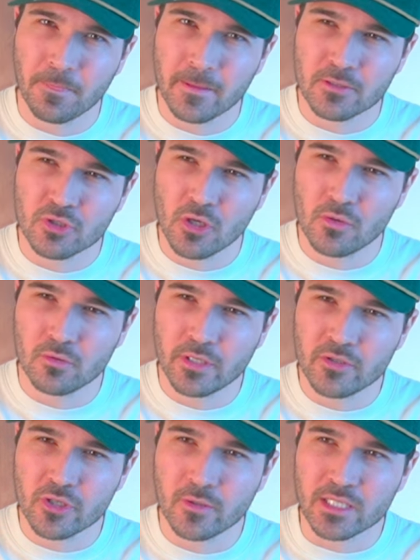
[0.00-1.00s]
So
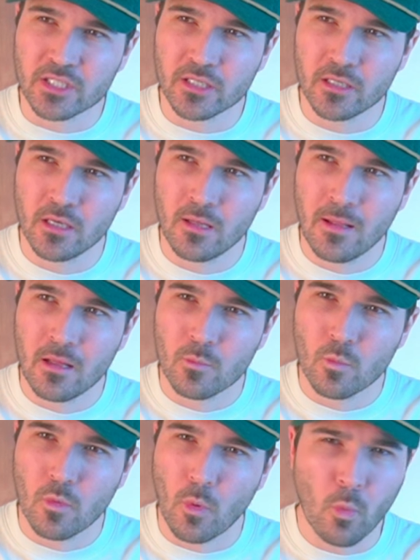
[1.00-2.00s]
here's a question.
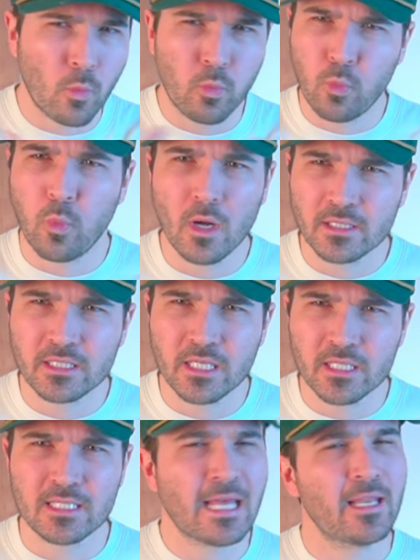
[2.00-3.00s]
What
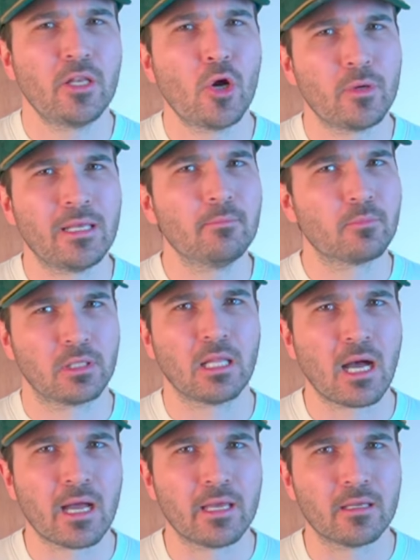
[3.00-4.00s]
does that note
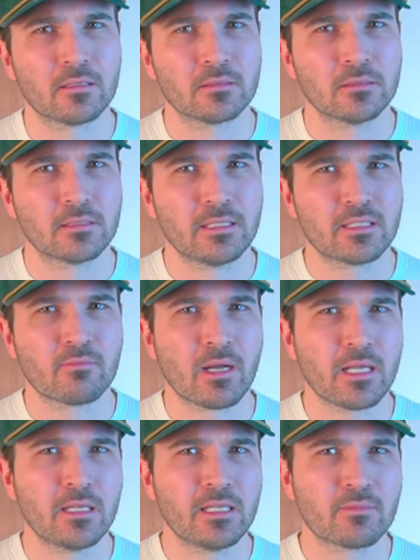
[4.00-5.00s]
imply? Is
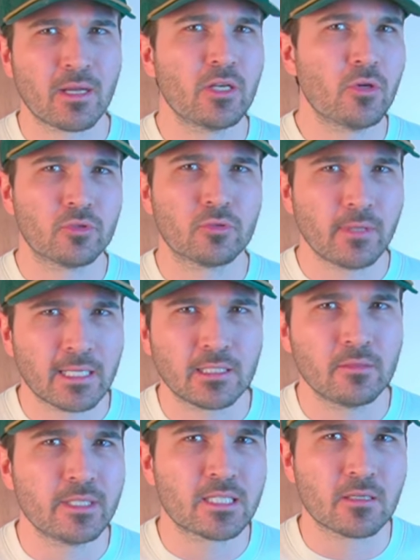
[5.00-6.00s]
my note
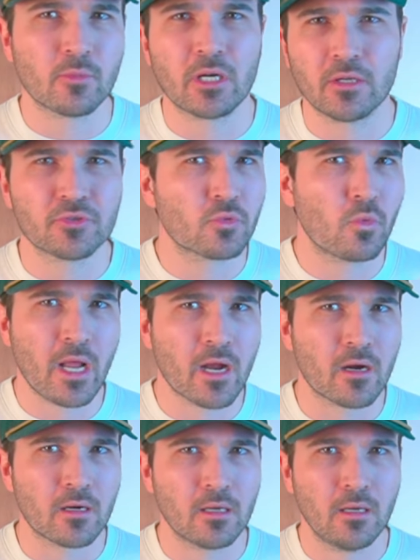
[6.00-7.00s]
directing me somewhere else?
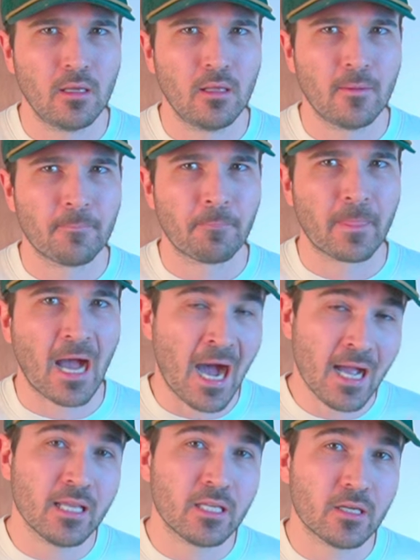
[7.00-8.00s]
Where?
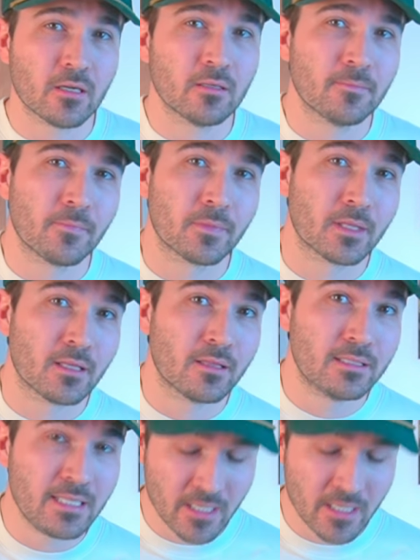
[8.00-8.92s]
I hear the D